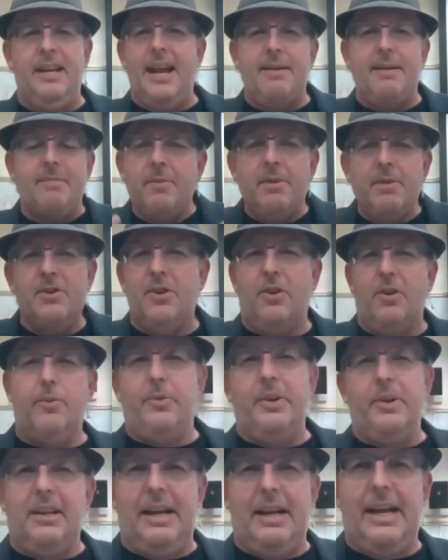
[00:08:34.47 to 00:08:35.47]
And maybe you don't
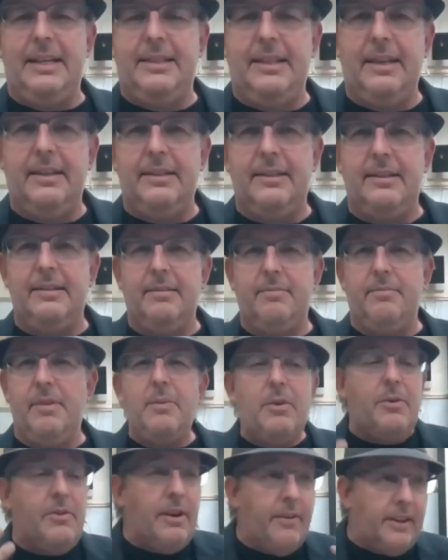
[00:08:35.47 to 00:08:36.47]
realize this.
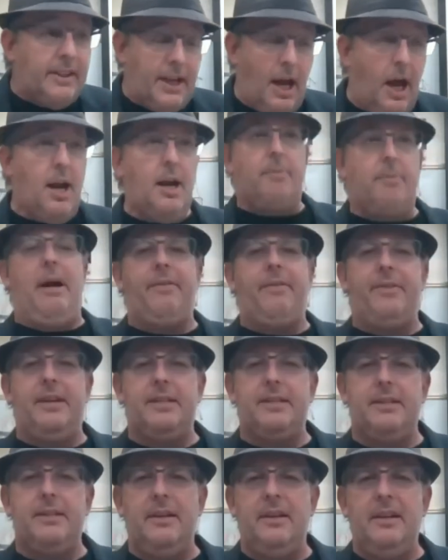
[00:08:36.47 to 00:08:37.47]
Maybe you never thought about
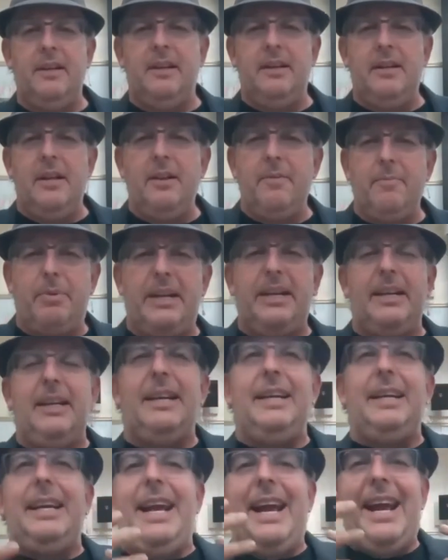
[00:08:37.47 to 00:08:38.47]
this. But
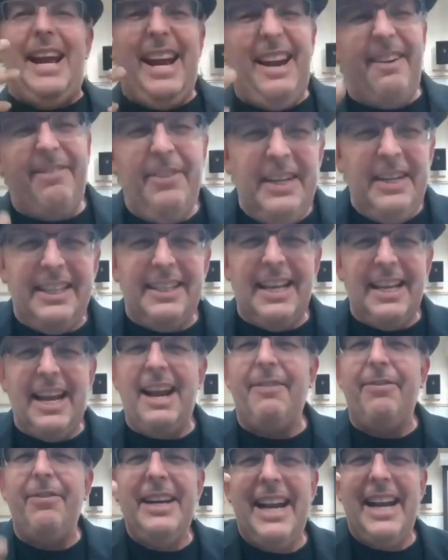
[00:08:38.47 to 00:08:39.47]
every
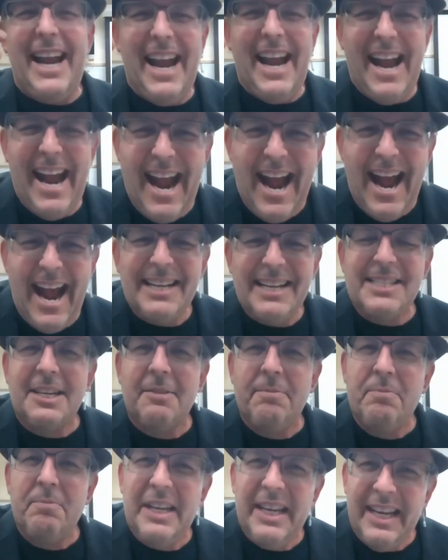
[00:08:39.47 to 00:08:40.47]
every
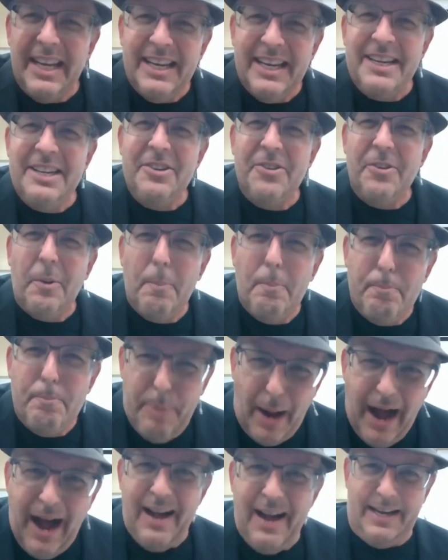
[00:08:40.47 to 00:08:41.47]
atom in your
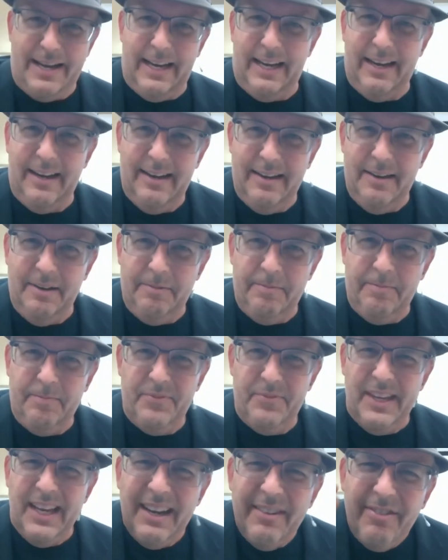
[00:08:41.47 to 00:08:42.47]
body,
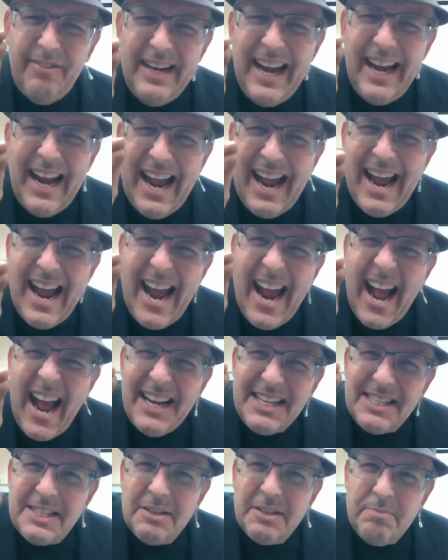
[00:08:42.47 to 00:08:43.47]
every
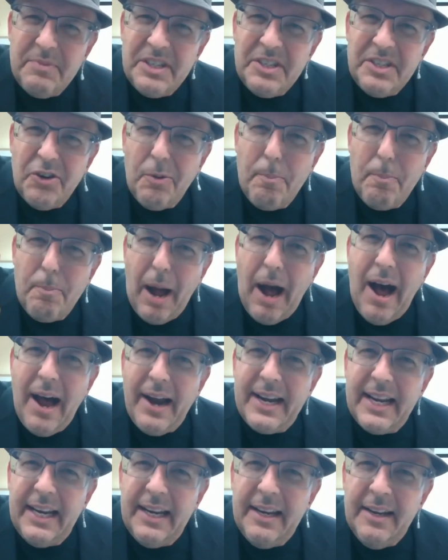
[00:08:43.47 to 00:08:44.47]
atom in your
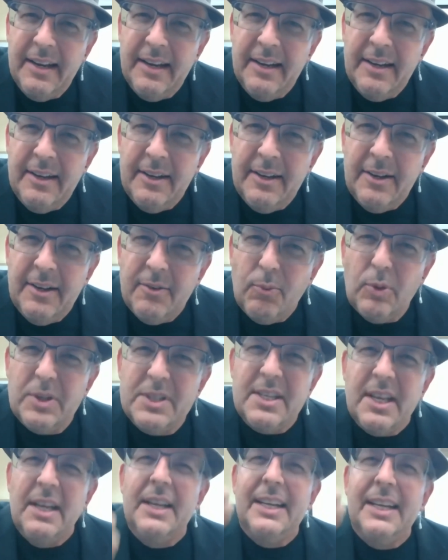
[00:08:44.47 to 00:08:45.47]
body
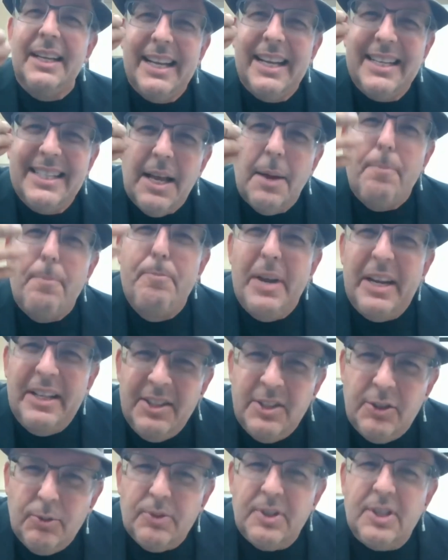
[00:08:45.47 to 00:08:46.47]
was has
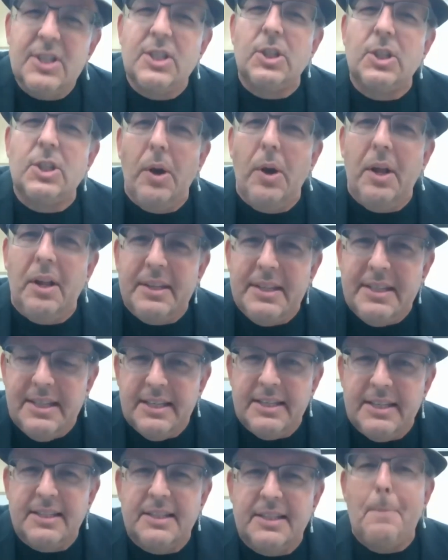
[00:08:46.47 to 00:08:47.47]
been through the soil
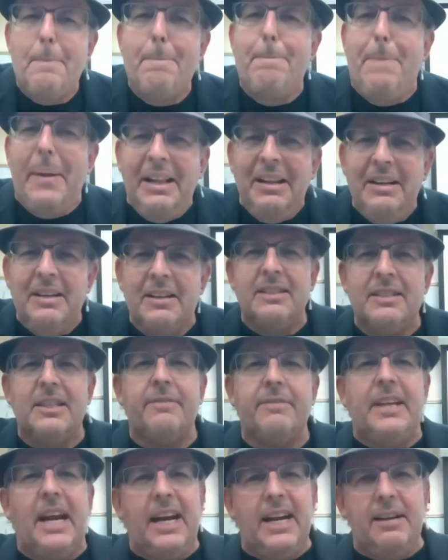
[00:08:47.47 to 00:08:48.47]
system billions
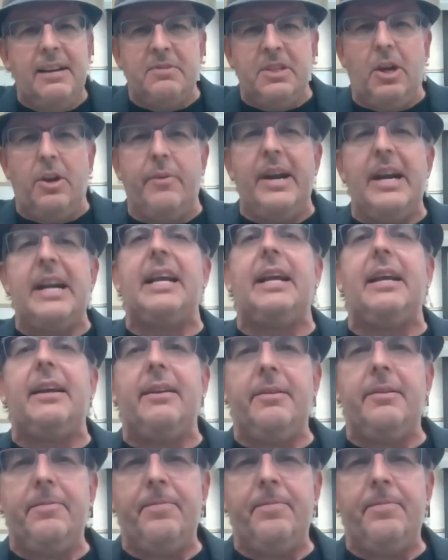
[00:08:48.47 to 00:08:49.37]
of times already.